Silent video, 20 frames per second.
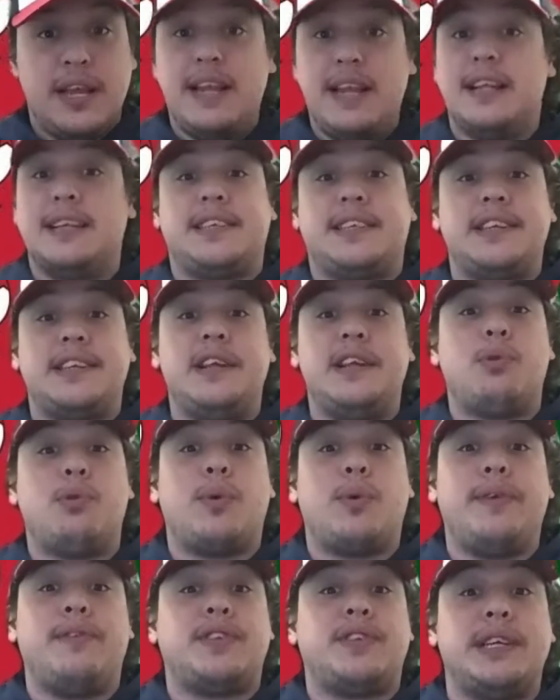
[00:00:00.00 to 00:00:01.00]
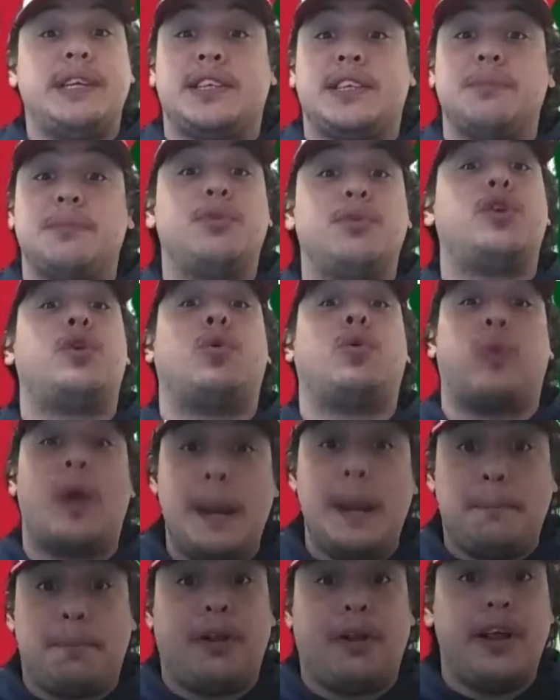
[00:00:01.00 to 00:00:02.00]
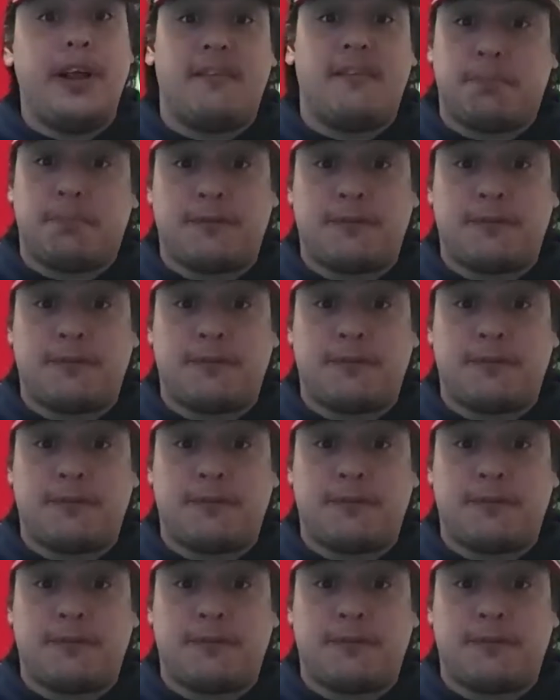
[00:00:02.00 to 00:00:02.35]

In a city where we've seen some great playoff